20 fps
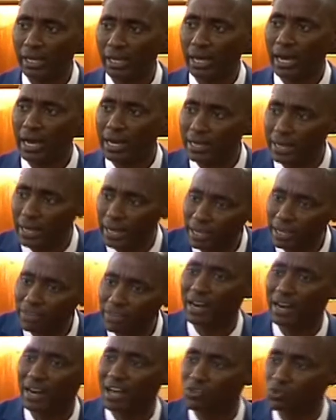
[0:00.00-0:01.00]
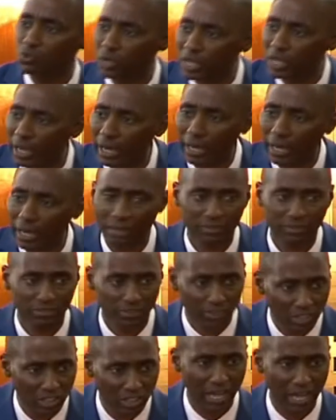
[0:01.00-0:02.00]
And uh, even as we uh,
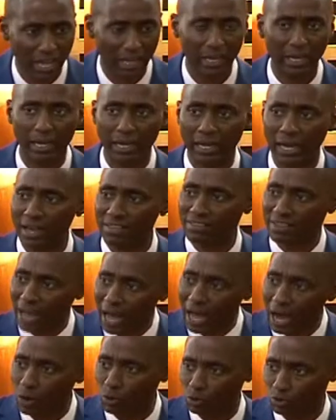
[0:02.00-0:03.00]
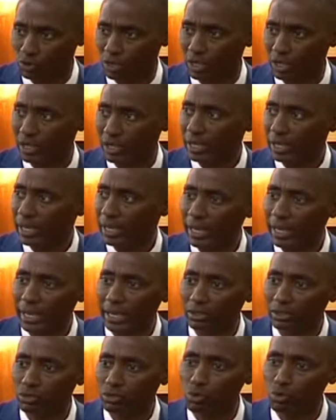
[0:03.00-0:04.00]
sit here uh, as a house
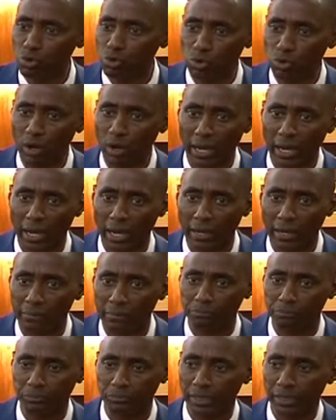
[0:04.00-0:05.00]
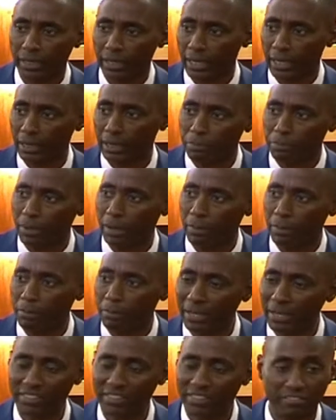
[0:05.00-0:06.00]
uh, to um, uh,
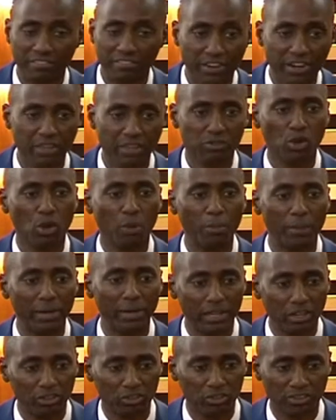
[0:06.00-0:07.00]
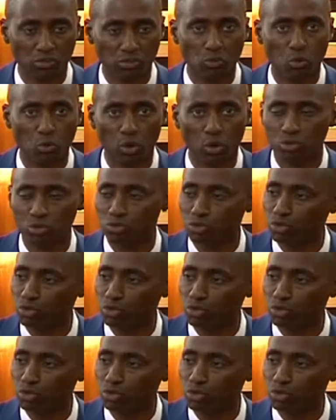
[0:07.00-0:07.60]
make the various recommendations as to what